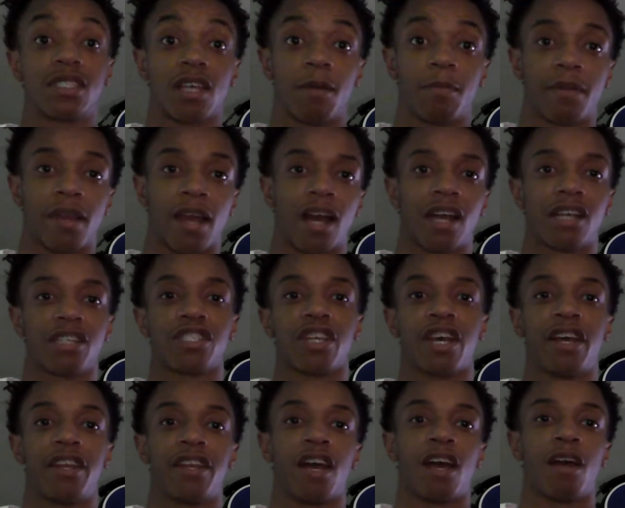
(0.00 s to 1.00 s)
up, guys?
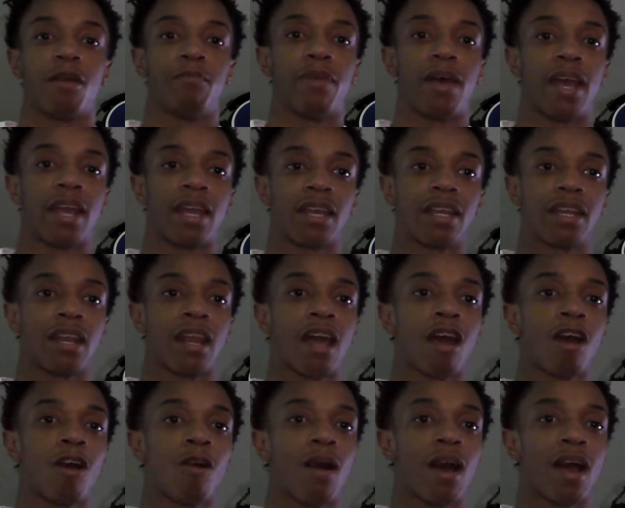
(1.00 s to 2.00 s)
Sean Down back.
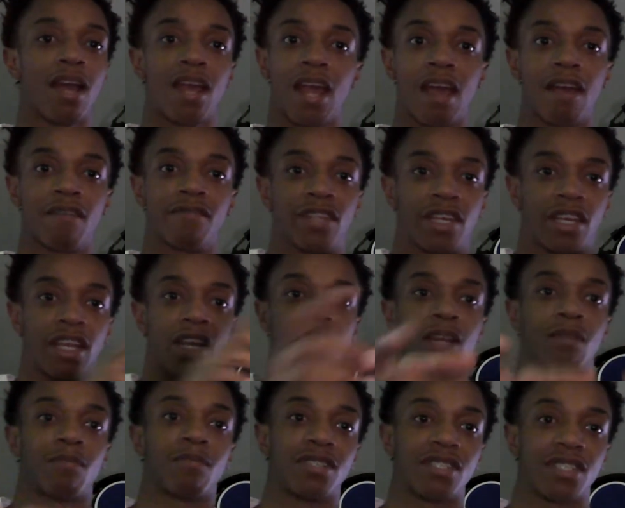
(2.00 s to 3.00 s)
Now I have the
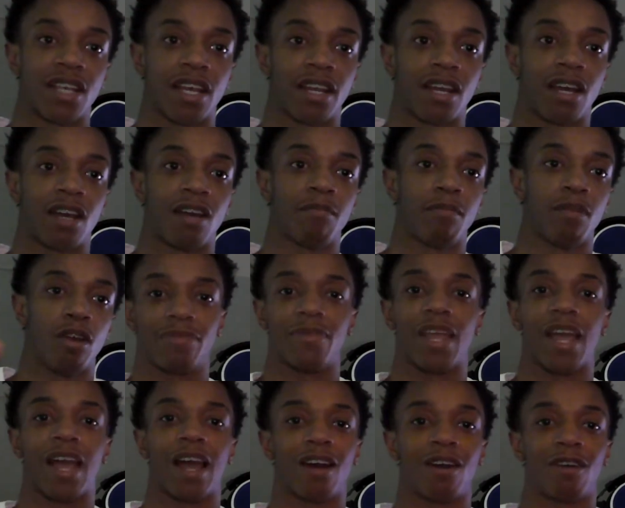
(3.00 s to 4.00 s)
camera set up.
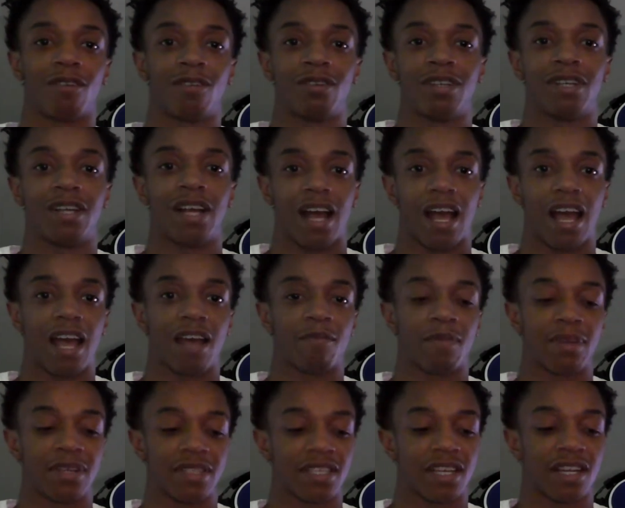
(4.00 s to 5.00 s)
Now I have
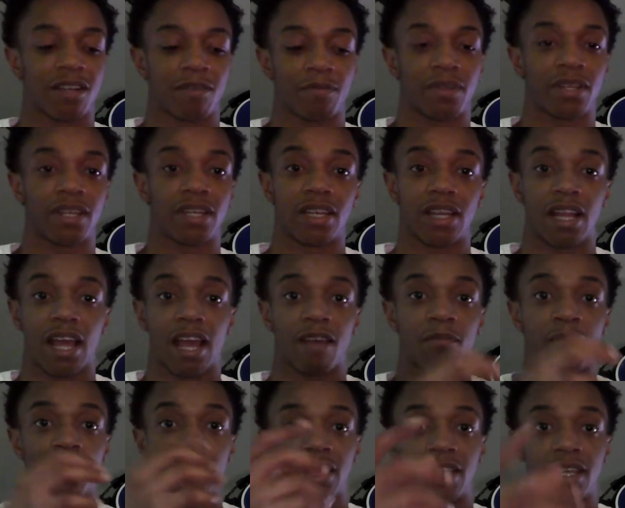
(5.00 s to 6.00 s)
my setup. I
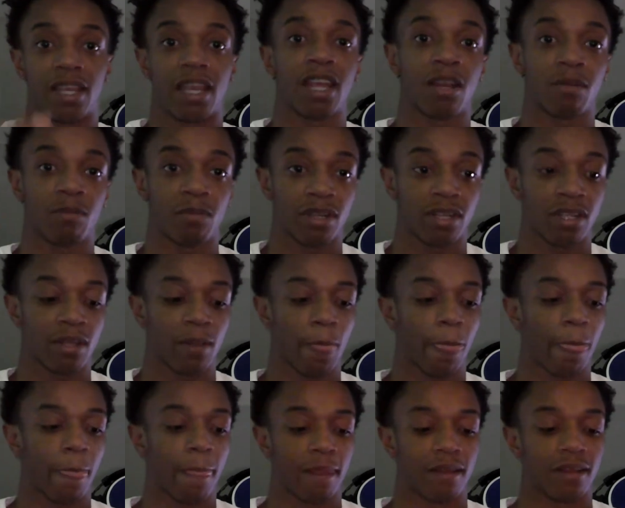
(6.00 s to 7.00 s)
have my camera,
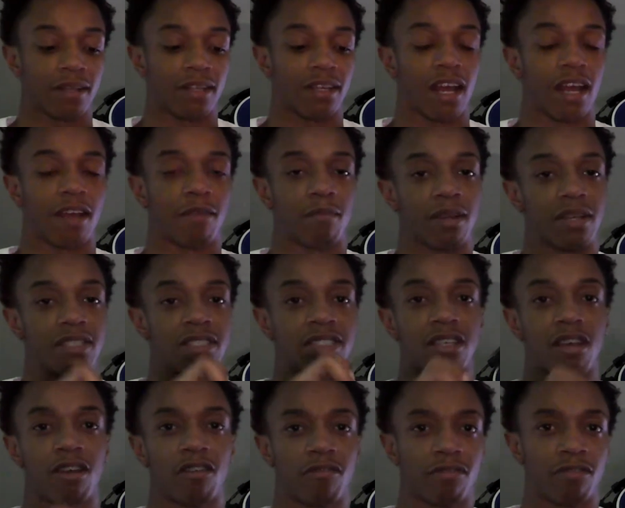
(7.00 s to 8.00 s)
I have my
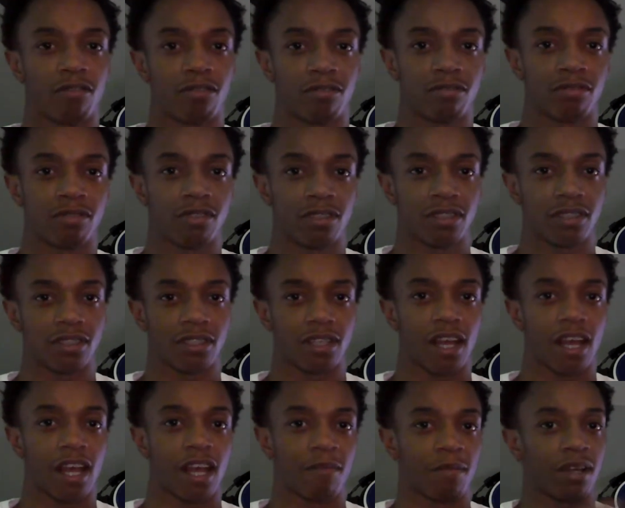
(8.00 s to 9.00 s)
cell phone,
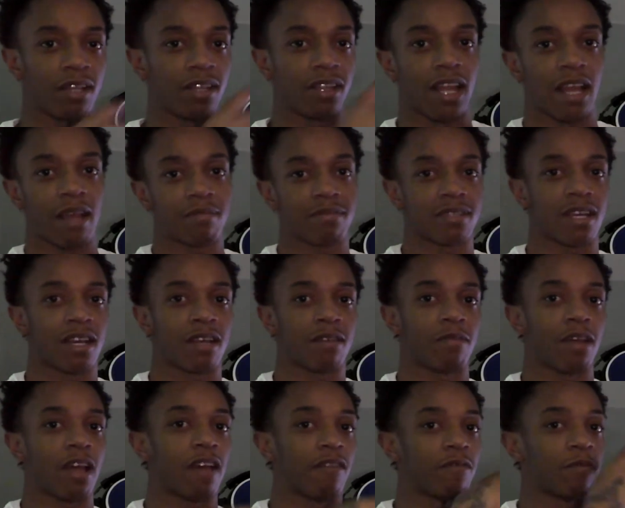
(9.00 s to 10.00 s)
I have my
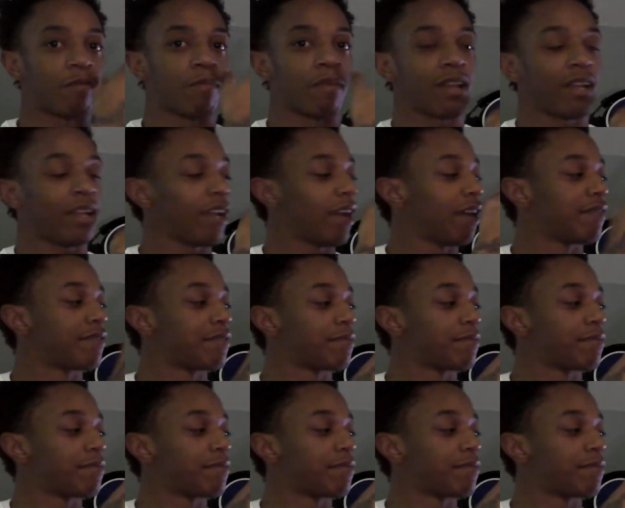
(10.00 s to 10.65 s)
laptop, I have a mic, I have